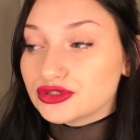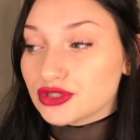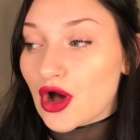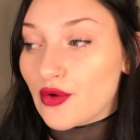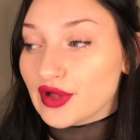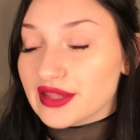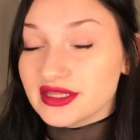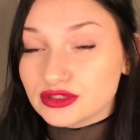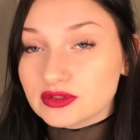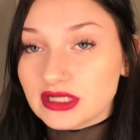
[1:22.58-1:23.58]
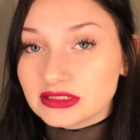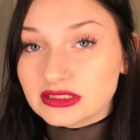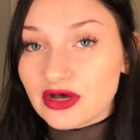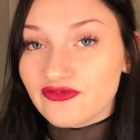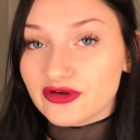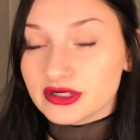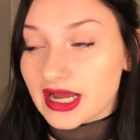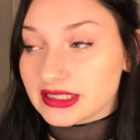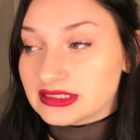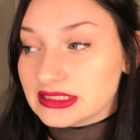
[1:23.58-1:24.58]
so this was on sale for
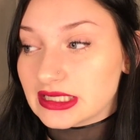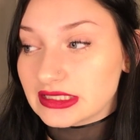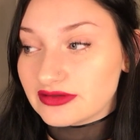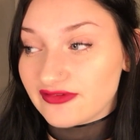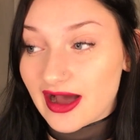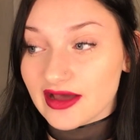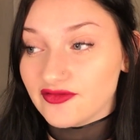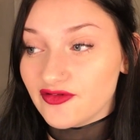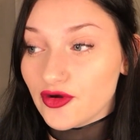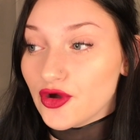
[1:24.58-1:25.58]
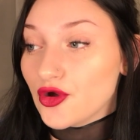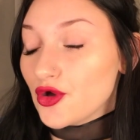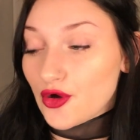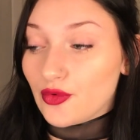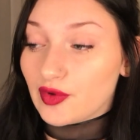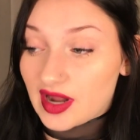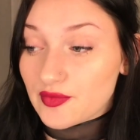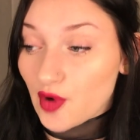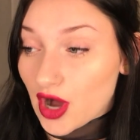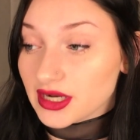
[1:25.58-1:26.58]
$19.95 when I
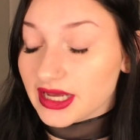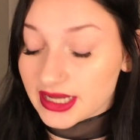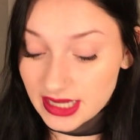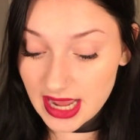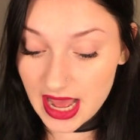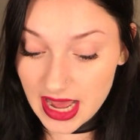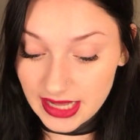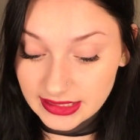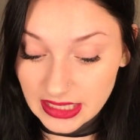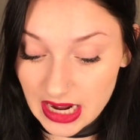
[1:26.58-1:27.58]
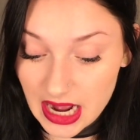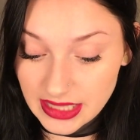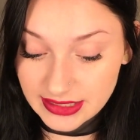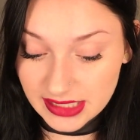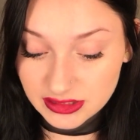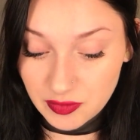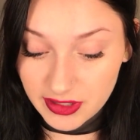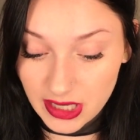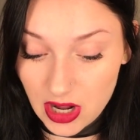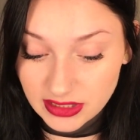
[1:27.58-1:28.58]
bought it, and that's
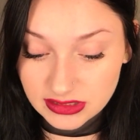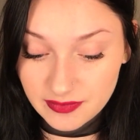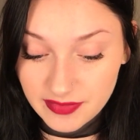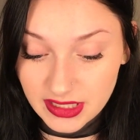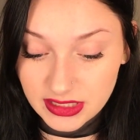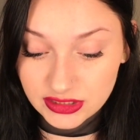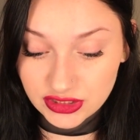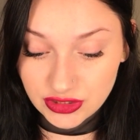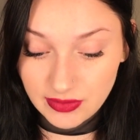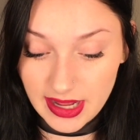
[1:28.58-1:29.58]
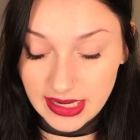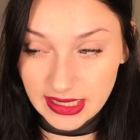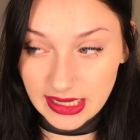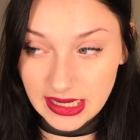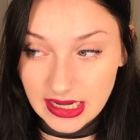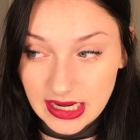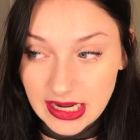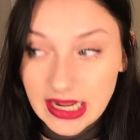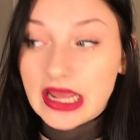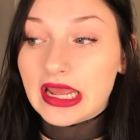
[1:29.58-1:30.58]
pretty awesome because you get
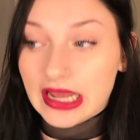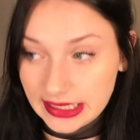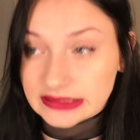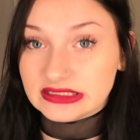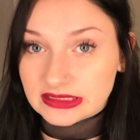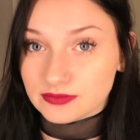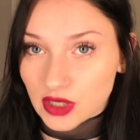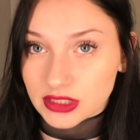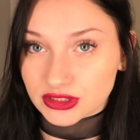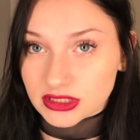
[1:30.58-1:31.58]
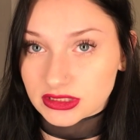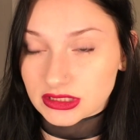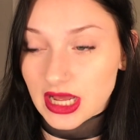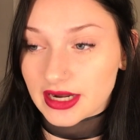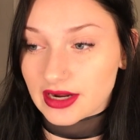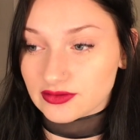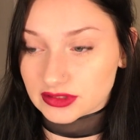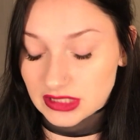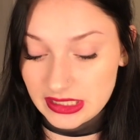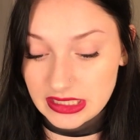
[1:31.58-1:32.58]
18 brushes, and I
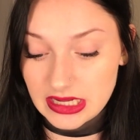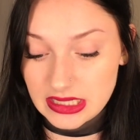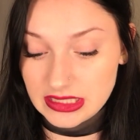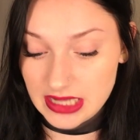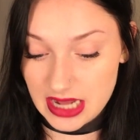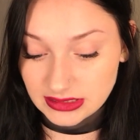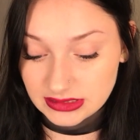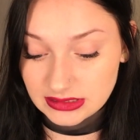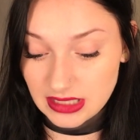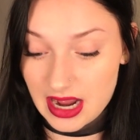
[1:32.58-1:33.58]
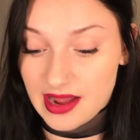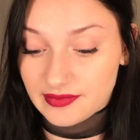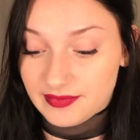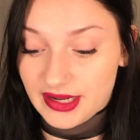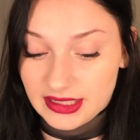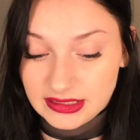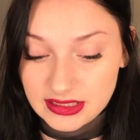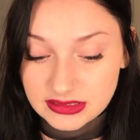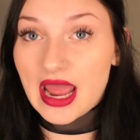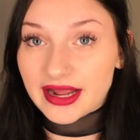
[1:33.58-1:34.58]
was like, yes, I'm getting
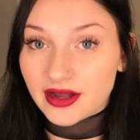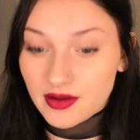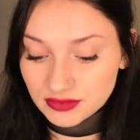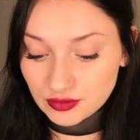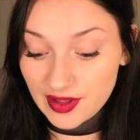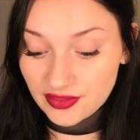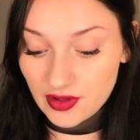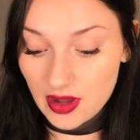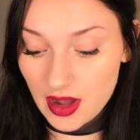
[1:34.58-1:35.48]
this. It comes with